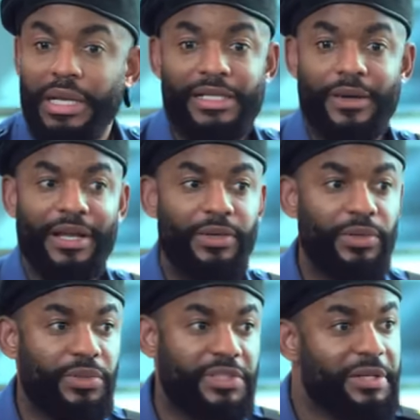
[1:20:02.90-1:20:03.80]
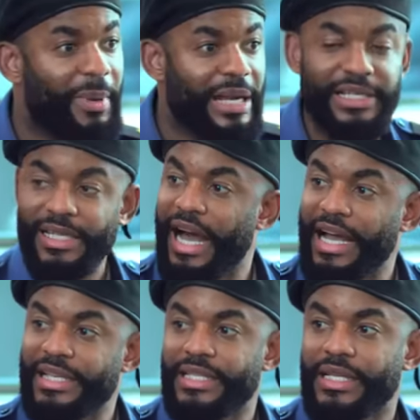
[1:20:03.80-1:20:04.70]
That's how I looked the man in the
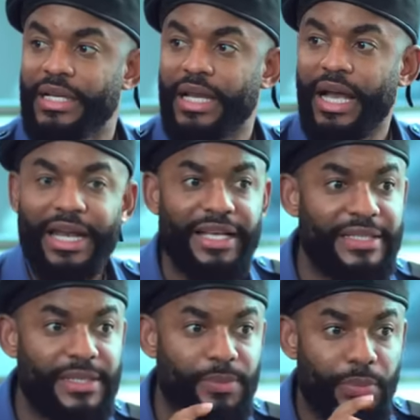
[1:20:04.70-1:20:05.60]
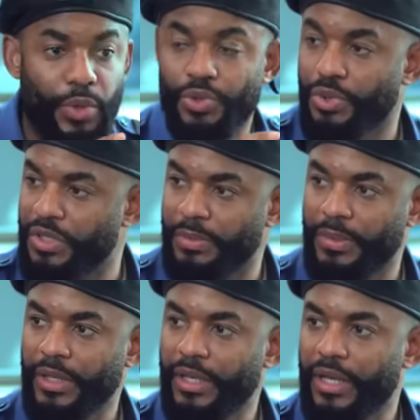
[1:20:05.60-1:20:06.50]
eyes and I spoke to
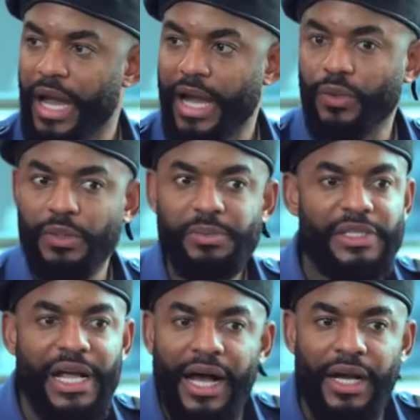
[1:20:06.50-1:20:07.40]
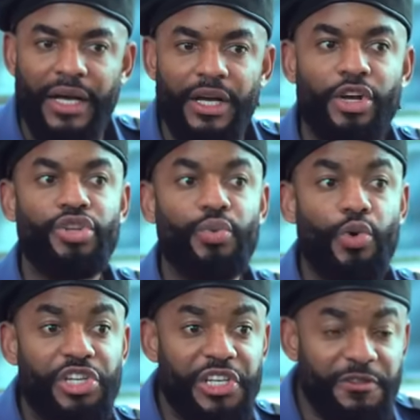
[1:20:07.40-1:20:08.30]
him. I told him, sir, you
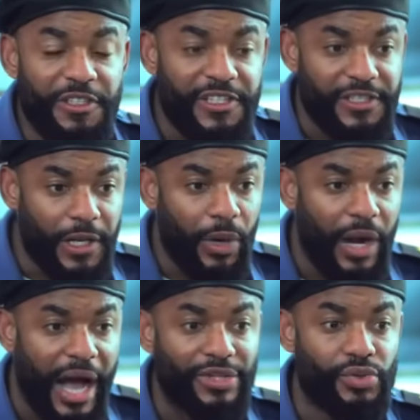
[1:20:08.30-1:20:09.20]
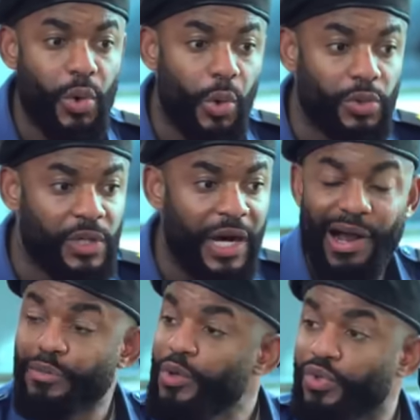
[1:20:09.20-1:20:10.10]
will give this girl her scores,
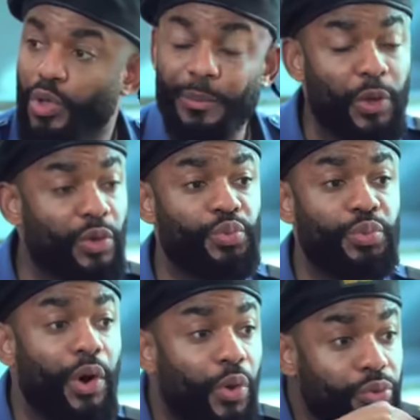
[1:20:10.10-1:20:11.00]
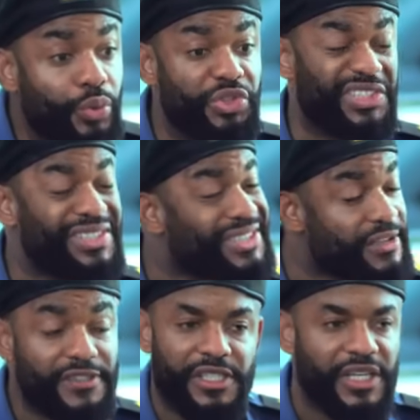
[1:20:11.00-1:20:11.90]
her real score, because we all know she
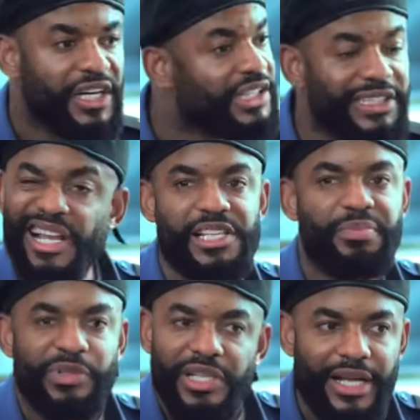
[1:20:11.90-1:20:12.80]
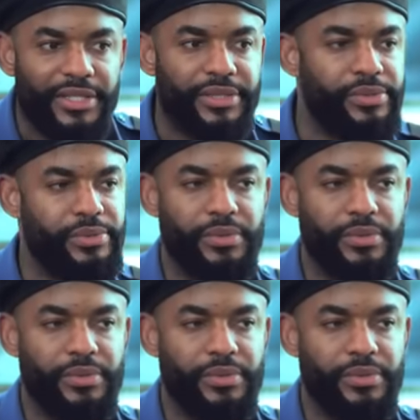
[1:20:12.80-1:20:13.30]
deserves it. The girl is brilliant.